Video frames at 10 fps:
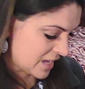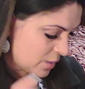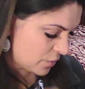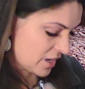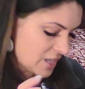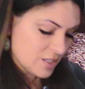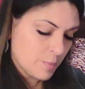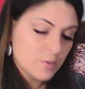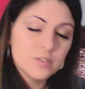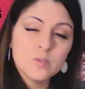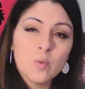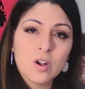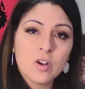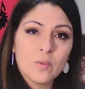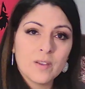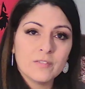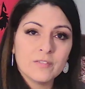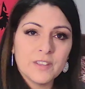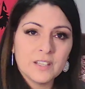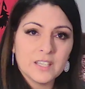We're not supposed to walk around
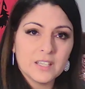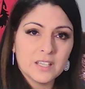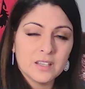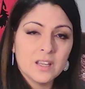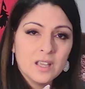feeling